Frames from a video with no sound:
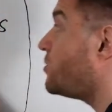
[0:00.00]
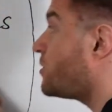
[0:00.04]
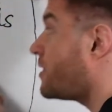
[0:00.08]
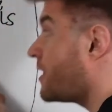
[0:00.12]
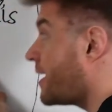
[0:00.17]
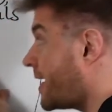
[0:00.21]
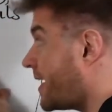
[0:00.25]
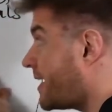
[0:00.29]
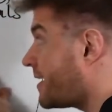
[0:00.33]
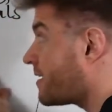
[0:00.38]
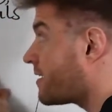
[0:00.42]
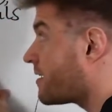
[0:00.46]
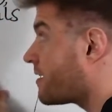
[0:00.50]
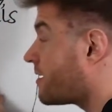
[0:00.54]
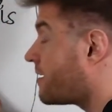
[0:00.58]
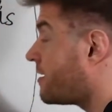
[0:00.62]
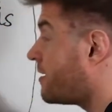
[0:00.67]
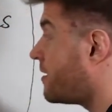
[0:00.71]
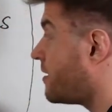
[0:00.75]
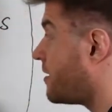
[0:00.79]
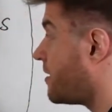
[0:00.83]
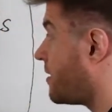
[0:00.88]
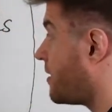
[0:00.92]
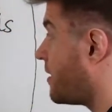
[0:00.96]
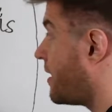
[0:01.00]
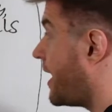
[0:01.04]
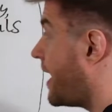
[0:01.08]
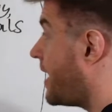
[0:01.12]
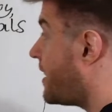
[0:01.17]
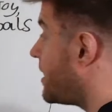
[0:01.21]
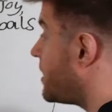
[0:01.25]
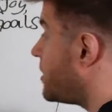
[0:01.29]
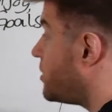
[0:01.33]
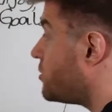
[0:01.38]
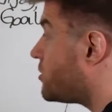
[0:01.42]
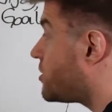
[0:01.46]
you like,
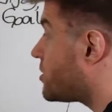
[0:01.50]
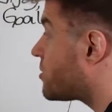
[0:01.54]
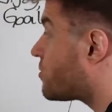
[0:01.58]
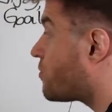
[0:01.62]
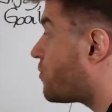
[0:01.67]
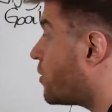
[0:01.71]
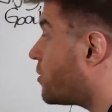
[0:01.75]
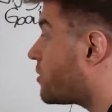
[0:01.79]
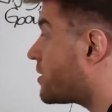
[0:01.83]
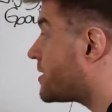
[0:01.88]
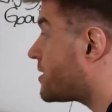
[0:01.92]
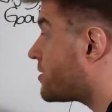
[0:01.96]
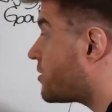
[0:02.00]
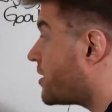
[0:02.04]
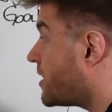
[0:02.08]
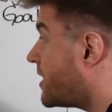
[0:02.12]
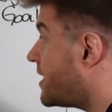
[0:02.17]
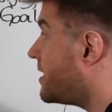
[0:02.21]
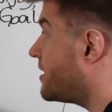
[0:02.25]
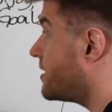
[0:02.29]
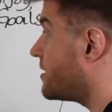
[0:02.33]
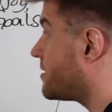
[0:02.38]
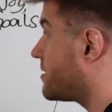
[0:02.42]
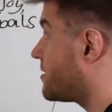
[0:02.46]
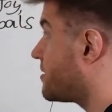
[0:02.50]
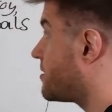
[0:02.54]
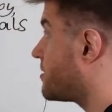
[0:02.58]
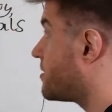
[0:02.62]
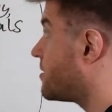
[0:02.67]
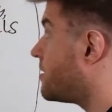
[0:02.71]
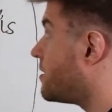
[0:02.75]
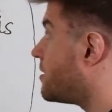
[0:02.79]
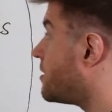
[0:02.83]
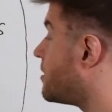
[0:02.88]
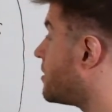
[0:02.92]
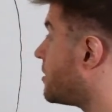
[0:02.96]
and then you just focus on this.
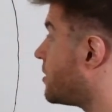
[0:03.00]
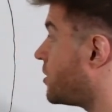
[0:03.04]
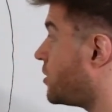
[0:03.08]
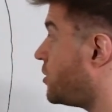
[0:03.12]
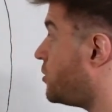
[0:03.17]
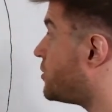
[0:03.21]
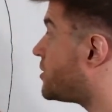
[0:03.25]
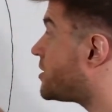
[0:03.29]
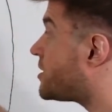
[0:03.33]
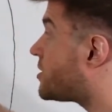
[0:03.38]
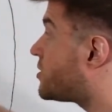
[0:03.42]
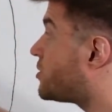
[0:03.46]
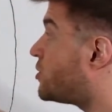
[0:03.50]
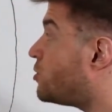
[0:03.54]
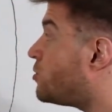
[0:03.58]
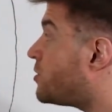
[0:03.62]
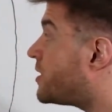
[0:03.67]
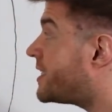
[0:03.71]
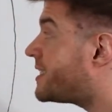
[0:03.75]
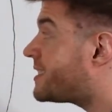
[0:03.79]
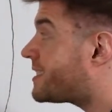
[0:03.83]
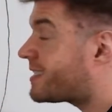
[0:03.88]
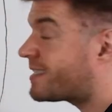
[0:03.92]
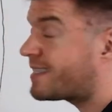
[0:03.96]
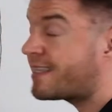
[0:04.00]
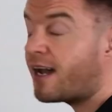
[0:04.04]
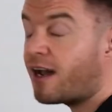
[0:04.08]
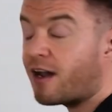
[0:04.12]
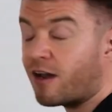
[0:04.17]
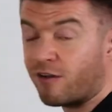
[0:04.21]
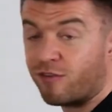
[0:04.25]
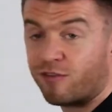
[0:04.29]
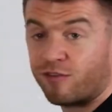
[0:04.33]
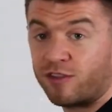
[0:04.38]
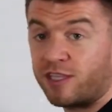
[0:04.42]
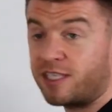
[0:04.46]
You just do this
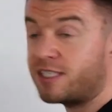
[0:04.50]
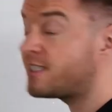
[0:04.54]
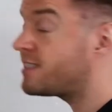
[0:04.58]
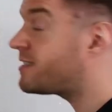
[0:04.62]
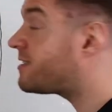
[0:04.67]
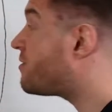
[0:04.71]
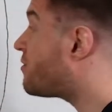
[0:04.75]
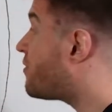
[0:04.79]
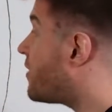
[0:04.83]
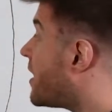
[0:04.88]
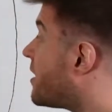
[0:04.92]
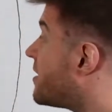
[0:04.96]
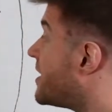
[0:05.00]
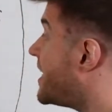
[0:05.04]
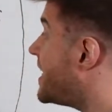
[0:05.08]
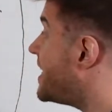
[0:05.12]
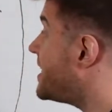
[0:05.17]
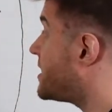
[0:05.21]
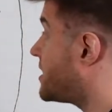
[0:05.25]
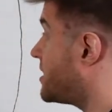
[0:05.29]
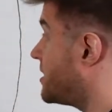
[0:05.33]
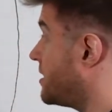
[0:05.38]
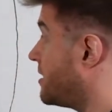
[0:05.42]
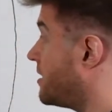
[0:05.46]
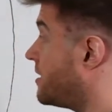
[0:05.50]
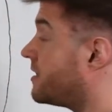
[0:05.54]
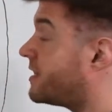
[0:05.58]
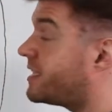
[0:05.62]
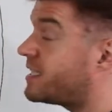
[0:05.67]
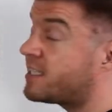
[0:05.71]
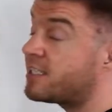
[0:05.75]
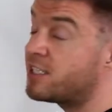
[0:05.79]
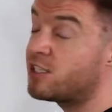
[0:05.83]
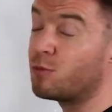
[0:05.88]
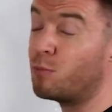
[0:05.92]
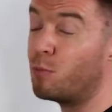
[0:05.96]
stuff. This is the foundation.
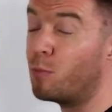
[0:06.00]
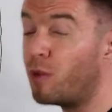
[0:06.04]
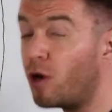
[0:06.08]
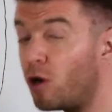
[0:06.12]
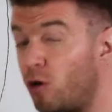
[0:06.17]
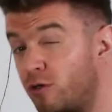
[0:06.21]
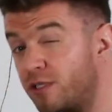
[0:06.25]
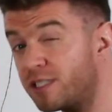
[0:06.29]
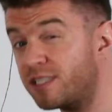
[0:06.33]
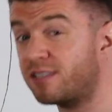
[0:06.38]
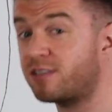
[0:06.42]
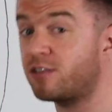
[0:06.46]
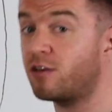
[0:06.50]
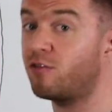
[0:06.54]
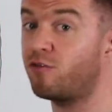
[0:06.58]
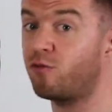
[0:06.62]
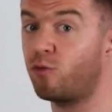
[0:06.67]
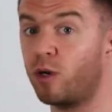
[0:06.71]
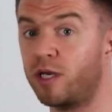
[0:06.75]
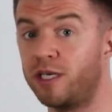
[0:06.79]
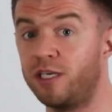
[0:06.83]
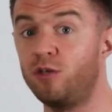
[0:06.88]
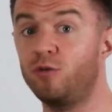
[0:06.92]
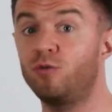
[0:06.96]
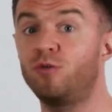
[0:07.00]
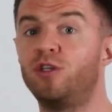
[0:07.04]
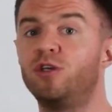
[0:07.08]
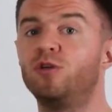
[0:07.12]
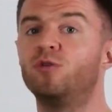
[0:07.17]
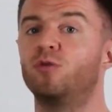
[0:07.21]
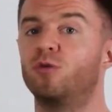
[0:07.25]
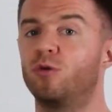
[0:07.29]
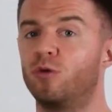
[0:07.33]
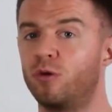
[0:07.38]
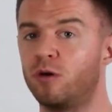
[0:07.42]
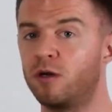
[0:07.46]
This is most of what you
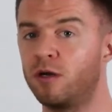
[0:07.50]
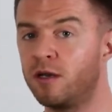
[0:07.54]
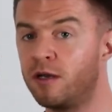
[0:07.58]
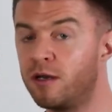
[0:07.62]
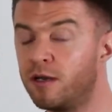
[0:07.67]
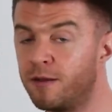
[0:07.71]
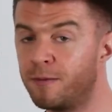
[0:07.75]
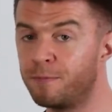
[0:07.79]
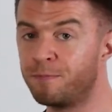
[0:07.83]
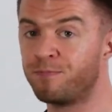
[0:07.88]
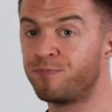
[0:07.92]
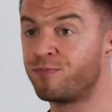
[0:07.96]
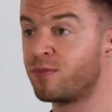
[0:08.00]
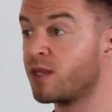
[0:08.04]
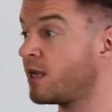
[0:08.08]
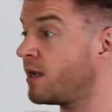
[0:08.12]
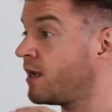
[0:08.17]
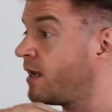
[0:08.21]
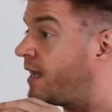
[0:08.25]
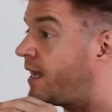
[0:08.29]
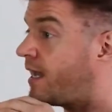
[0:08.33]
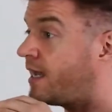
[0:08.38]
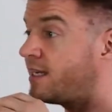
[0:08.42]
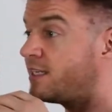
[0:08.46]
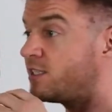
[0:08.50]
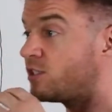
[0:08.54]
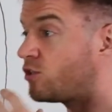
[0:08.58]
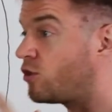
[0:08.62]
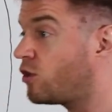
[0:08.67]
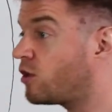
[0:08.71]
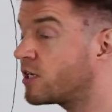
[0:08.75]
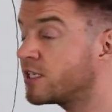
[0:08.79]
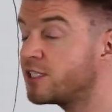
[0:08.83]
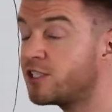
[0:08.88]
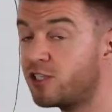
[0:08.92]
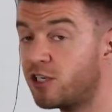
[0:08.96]
do. And as
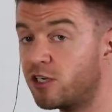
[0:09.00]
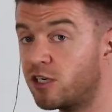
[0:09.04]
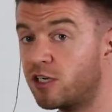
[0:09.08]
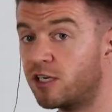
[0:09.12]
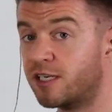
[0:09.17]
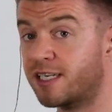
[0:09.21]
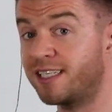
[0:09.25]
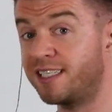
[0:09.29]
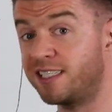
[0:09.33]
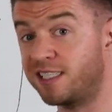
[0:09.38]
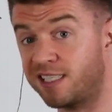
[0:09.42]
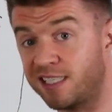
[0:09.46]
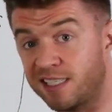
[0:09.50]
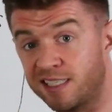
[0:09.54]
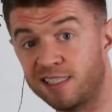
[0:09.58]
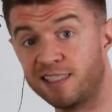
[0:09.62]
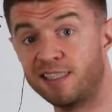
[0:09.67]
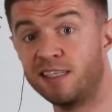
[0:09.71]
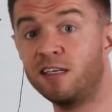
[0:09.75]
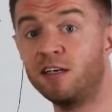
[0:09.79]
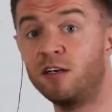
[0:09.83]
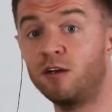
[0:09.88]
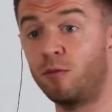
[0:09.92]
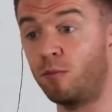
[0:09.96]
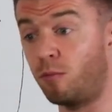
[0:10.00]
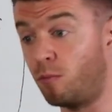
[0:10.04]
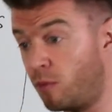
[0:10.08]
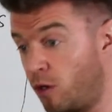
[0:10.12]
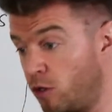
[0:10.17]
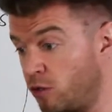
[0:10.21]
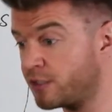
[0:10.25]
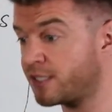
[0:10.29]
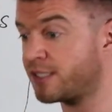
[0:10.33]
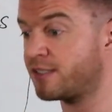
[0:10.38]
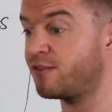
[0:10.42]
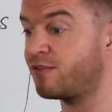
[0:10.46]
long as you're consistent
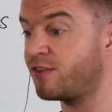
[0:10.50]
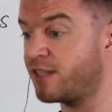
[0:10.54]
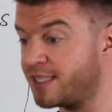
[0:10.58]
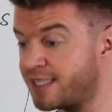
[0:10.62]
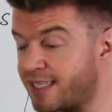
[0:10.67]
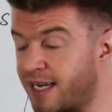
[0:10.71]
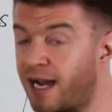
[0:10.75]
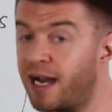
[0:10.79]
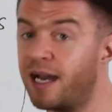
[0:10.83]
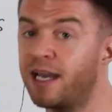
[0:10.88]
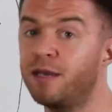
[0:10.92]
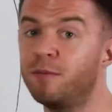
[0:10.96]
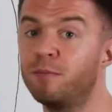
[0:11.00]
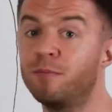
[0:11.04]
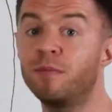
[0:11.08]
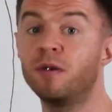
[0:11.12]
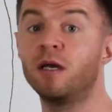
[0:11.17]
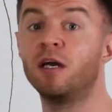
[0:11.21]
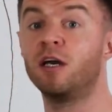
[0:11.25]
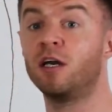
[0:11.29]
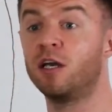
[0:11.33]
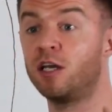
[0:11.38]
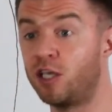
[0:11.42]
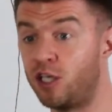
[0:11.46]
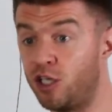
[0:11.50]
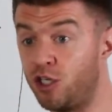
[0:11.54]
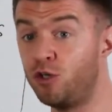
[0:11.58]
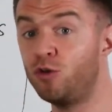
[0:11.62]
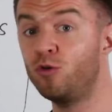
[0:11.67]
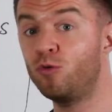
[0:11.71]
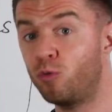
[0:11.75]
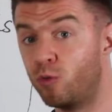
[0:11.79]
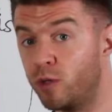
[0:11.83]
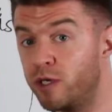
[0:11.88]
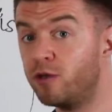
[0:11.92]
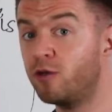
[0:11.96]
most of the time,
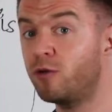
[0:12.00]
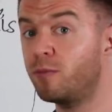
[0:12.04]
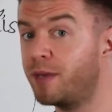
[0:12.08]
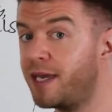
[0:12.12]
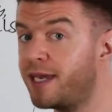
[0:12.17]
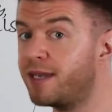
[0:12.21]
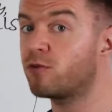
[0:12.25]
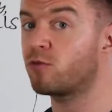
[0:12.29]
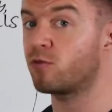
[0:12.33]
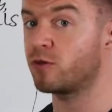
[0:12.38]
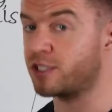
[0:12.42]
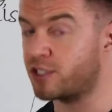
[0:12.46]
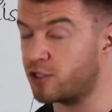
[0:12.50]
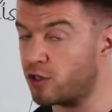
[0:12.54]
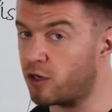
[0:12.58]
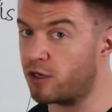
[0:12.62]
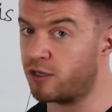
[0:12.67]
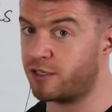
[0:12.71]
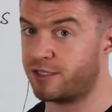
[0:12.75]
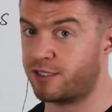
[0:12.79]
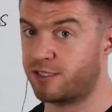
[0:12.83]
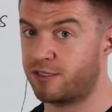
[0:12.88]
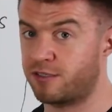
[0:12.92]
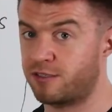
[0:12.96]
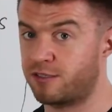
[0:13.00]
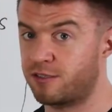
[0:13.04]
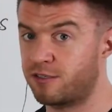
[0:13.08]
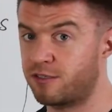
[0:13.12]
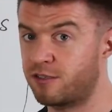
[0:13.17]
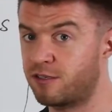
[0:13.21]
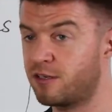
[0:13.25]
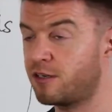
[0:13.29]
you will make results.